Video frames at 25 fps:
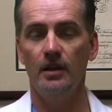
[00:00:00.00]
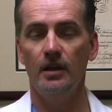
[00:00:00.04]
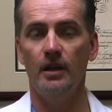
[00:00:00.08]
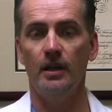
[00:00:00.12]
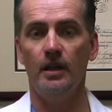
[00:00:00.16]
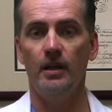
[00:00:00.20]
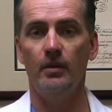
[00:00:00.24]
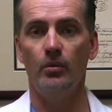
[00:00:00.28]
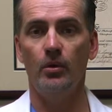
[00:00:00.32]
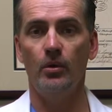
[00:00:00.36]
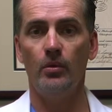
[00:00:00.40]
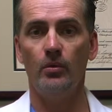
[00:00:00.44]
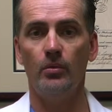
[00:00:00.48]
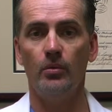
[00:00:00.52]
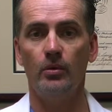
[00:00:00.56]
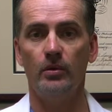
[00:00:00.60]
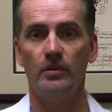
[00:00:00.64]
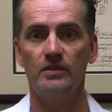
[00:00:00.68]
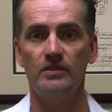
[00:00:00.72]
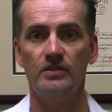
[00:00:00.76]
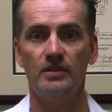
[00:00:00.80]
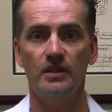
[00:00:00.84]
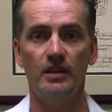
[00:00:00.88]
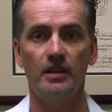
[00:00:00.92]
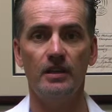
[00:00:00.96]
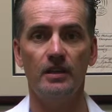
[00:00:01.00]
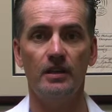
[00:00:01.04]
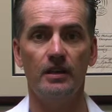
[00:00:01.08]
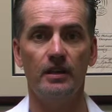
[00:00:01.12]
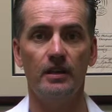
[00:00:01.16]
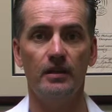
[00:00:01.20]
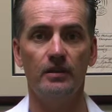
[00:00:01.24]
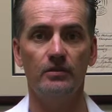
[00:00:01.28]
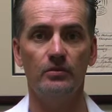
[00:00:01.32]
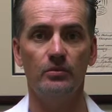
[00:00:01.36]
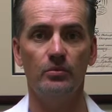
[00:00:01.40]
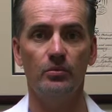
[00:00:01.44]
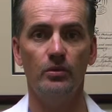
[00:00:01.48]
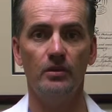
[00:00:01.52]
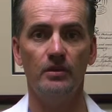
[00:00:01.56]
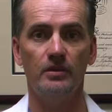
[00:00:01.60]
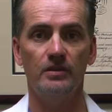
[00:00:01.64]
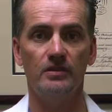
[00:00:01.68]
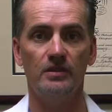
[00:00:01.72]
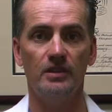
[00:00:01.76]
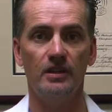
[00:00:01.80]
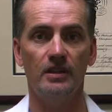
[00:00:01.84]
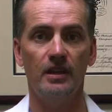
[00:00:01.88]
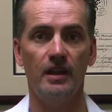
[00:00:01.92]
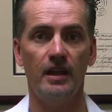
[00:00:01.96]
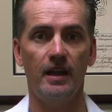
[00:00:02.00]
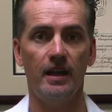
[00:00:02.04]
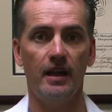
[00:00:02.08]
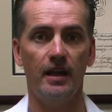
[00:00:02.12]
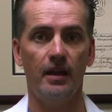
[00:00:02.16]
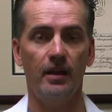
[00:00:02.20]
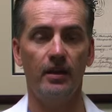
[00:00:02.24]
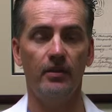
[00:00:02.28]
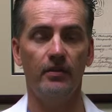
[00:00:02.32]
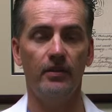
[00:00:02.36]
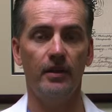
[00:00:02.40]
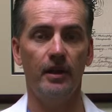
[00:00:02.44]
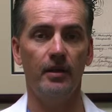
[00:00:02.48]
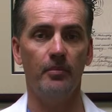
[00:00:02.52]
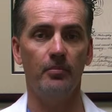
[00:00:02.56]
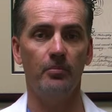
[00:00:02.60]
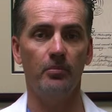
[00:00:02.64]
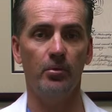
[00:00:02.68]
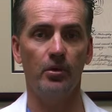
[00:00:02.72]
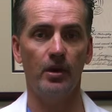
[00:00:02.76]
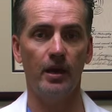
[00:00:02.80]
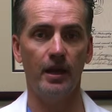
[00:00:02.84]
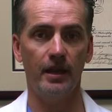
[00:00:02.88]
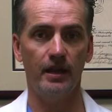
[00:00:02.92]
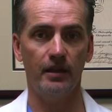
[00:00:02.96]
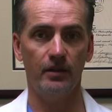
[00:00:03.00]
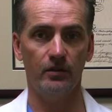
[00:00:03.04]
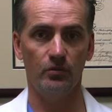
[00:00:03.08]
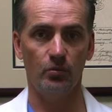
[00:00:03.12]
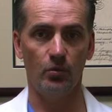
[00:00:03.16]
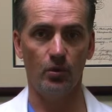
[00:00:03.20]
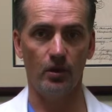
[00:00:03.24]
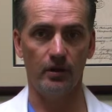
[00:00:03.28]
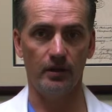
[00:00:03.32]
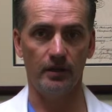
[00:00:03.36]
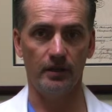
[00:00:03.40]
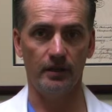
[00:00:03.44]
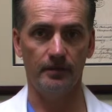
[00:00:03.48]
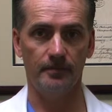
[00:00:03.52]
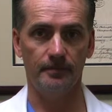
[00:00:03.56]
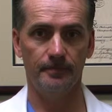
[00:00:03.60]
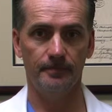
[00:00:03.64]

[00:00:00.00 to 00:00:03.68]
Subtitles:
and what we want to see is we want to see how that brain is working.